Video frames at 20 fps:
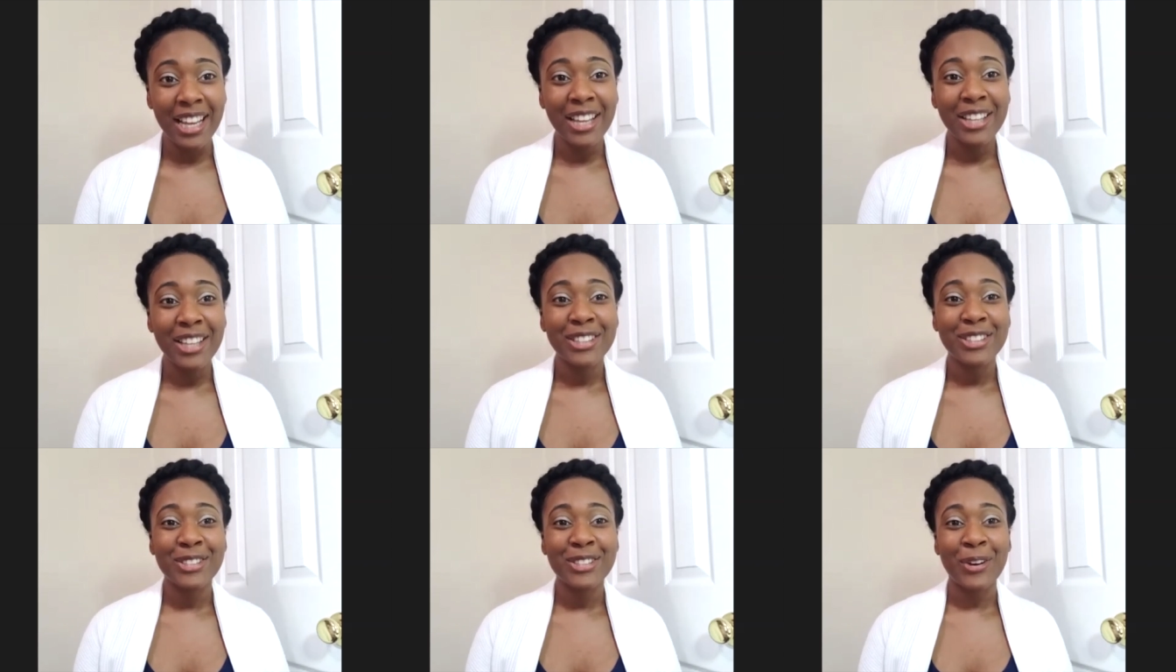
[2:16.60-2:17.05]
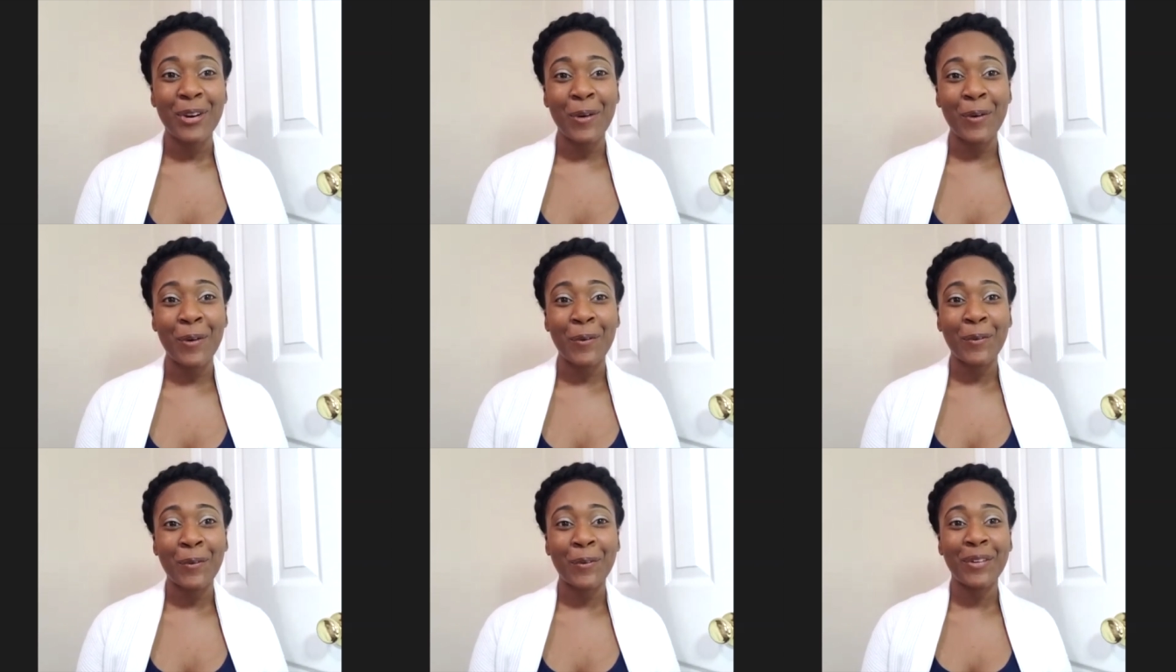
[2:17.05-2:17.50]

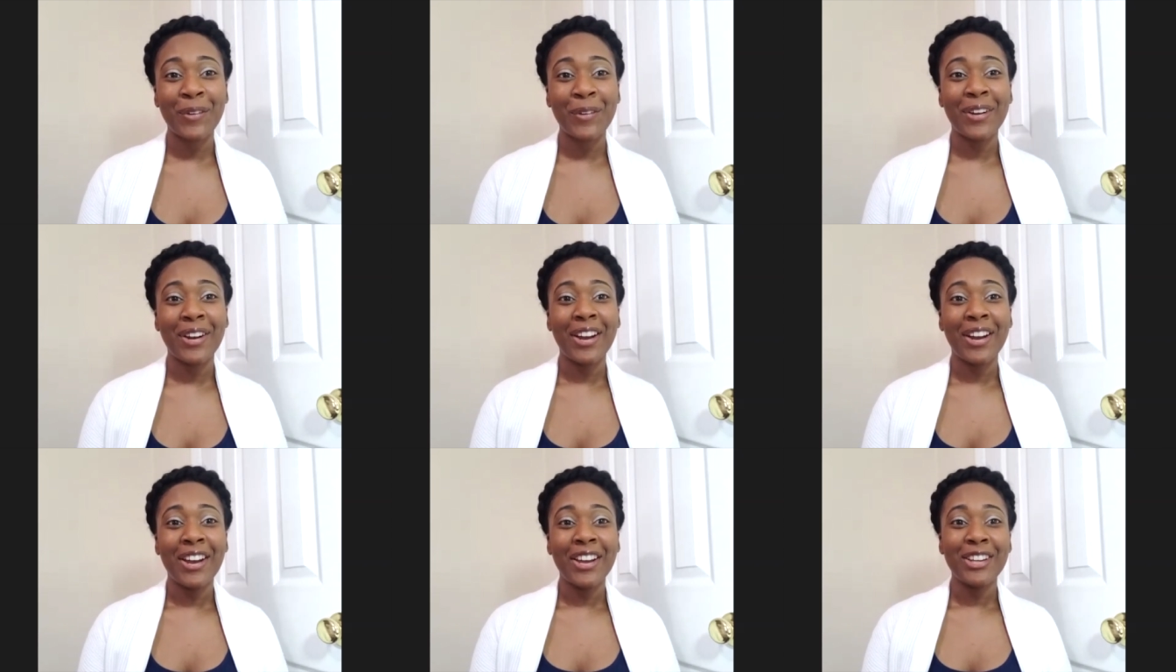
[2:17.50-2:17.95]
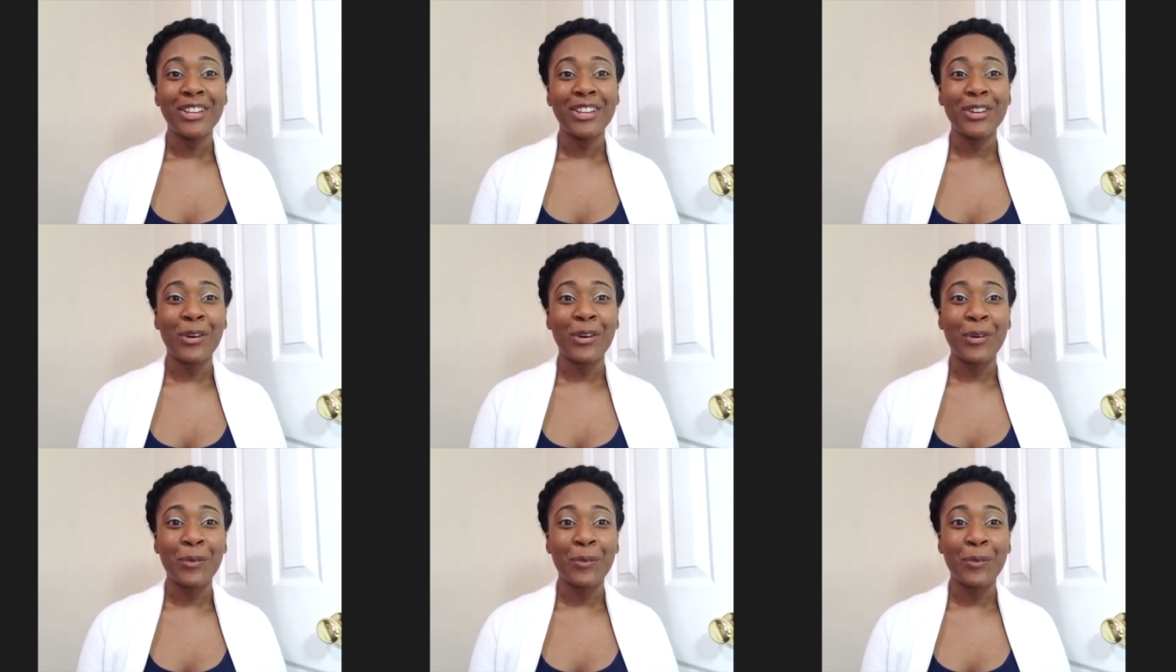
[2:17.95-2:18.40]
So, you
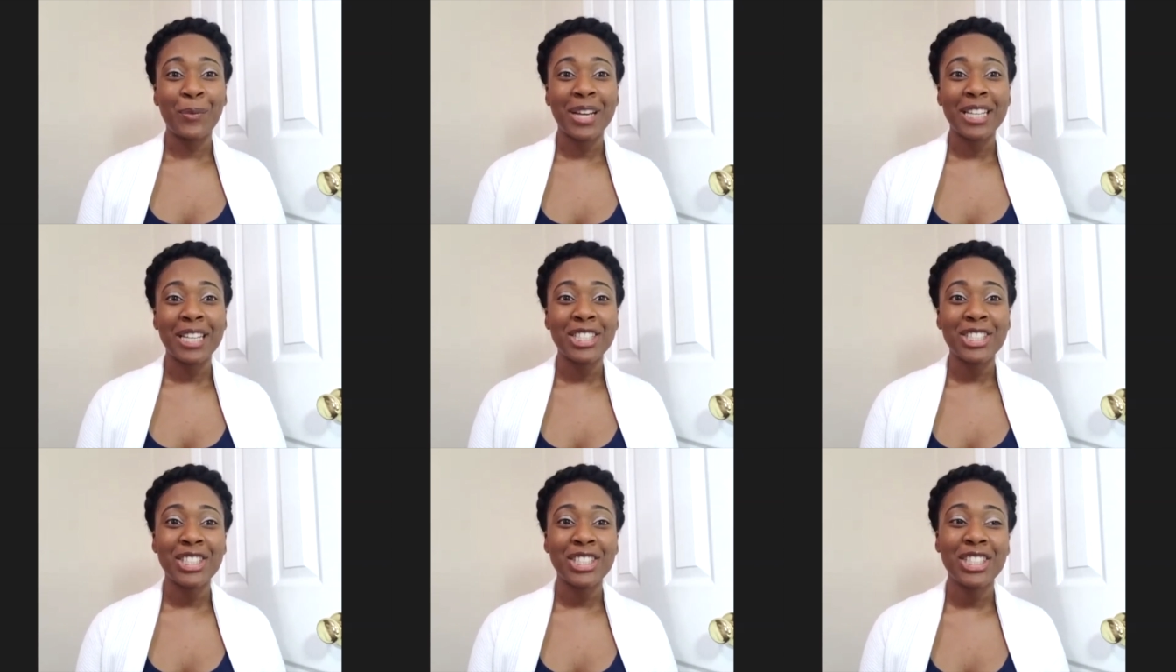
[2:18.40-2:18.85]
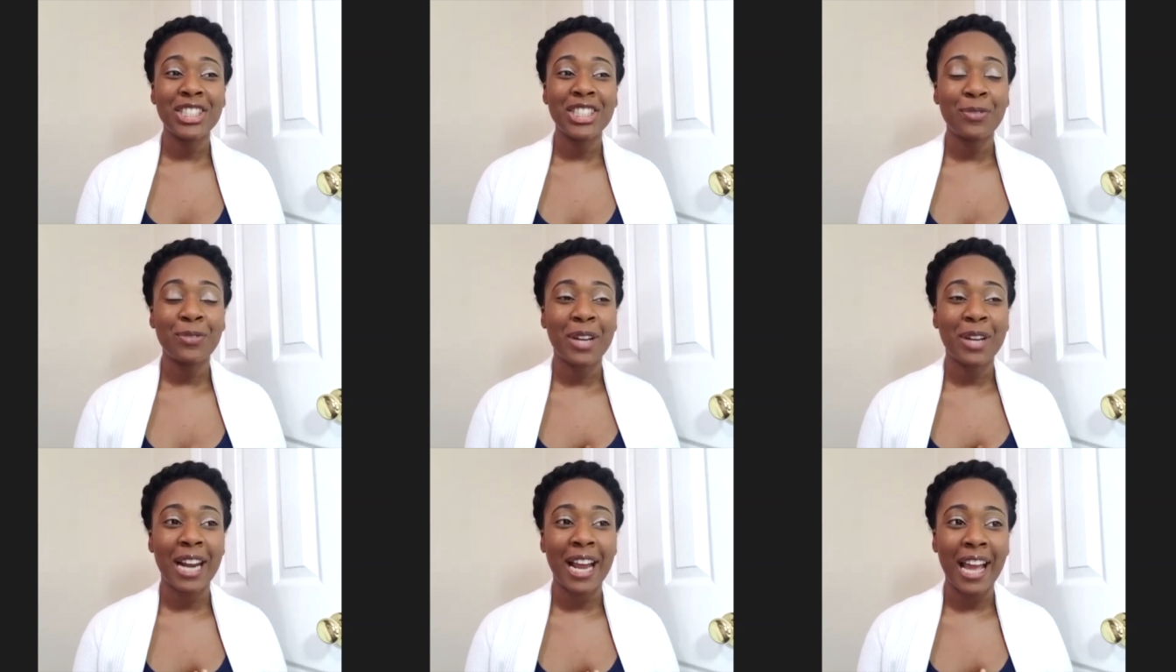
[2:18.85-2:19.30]
know, when she
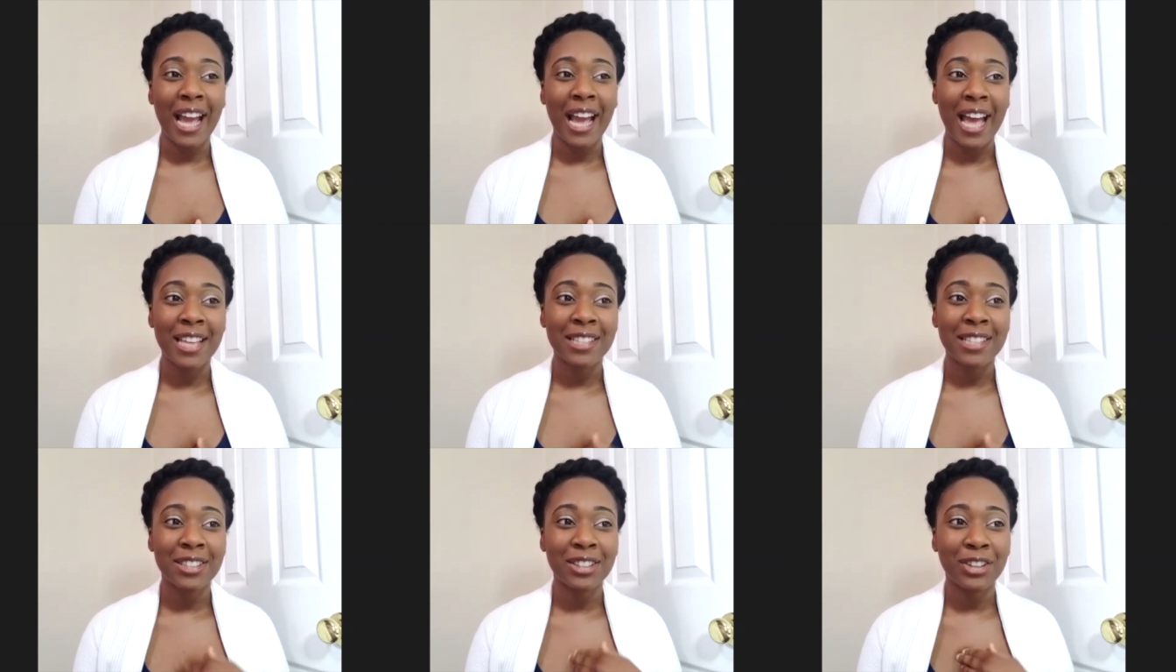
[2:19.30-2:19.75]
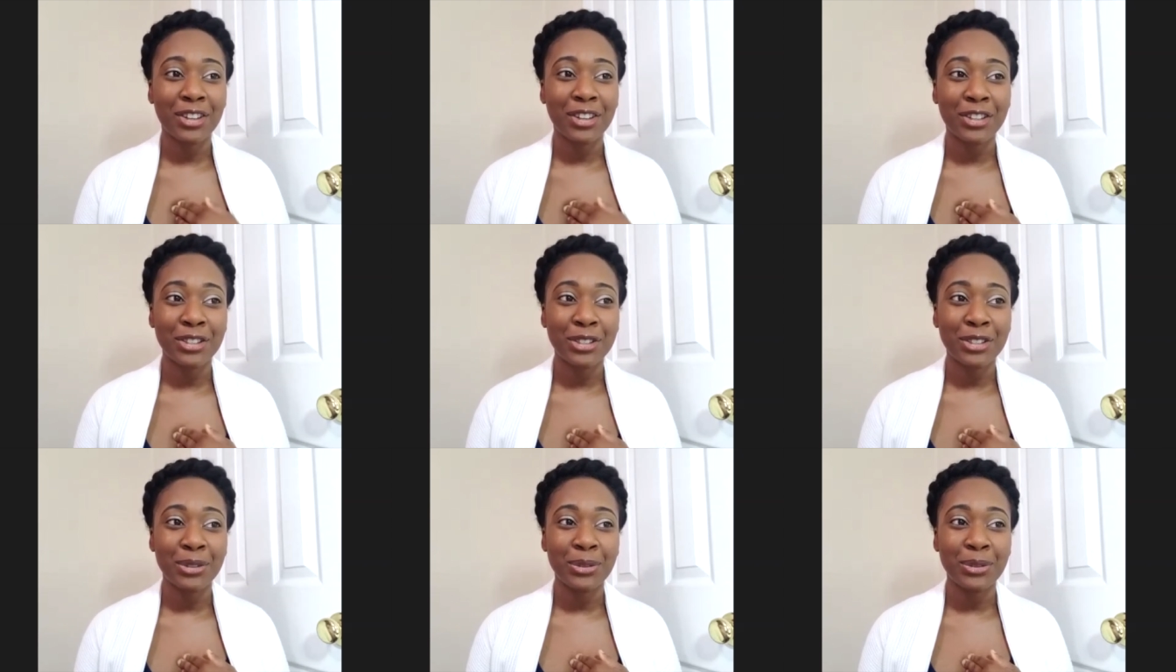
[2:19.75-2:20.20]
when I asked her
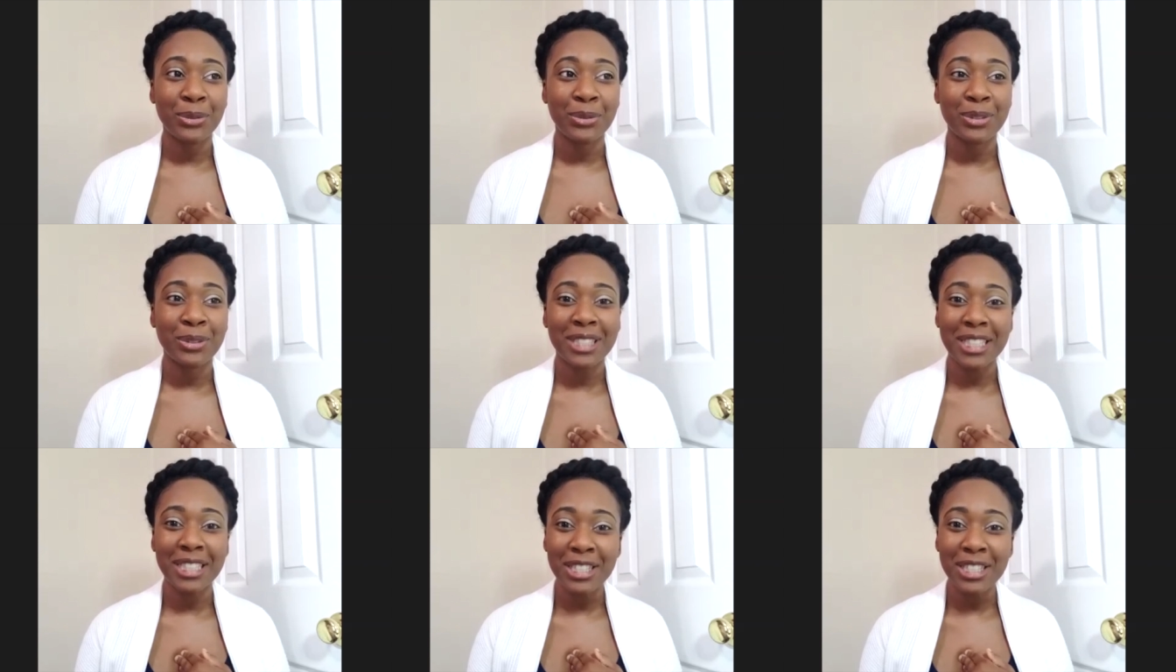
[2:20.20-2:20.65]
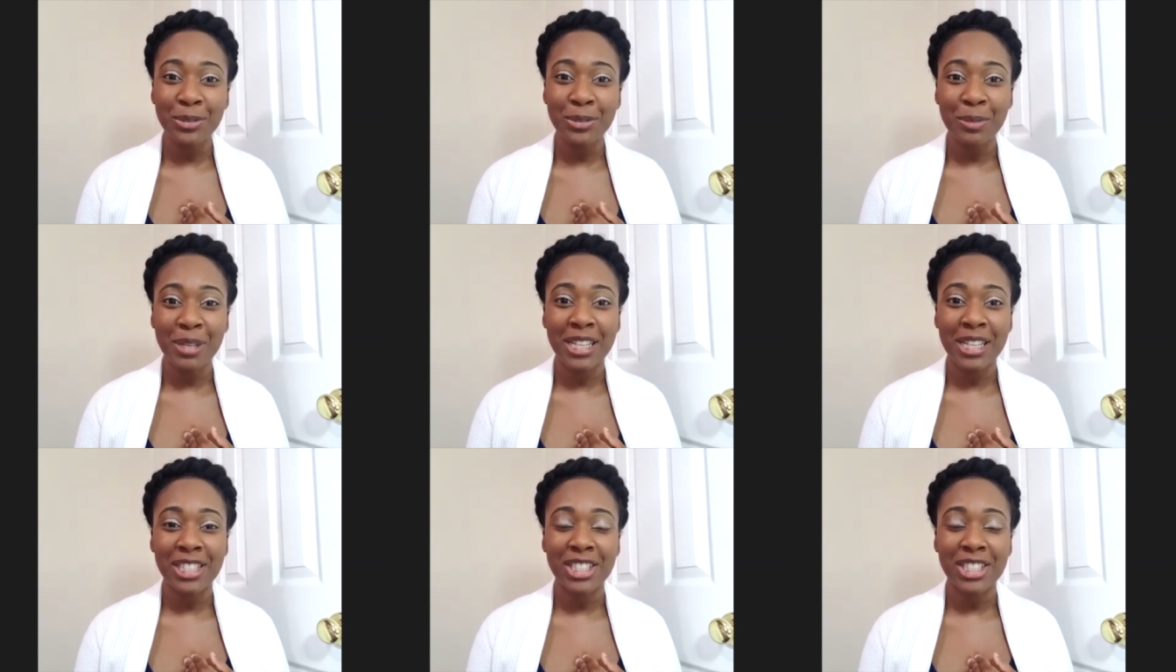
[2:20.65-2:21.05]
to teach me,